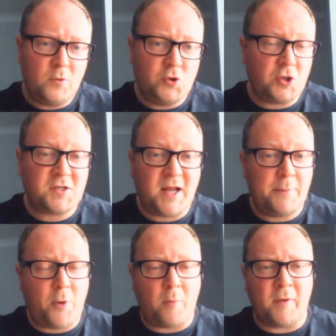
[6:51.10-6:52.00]
just
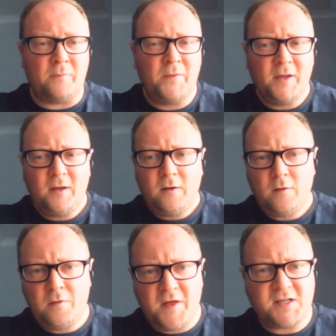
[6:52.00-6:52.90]
like Botman,
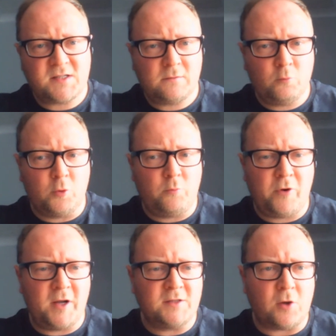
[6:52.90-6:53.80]
this would
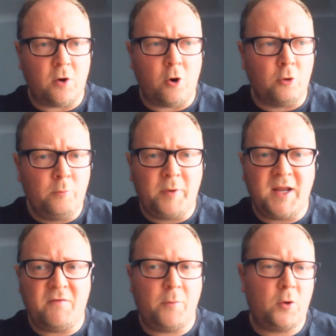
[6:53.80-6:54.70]
bring us
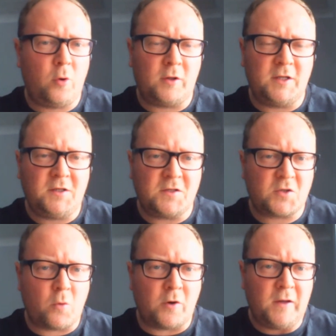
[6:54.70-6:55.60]
unbelievable quality to the
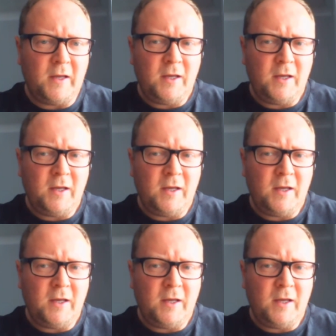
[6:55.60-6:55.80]
squad.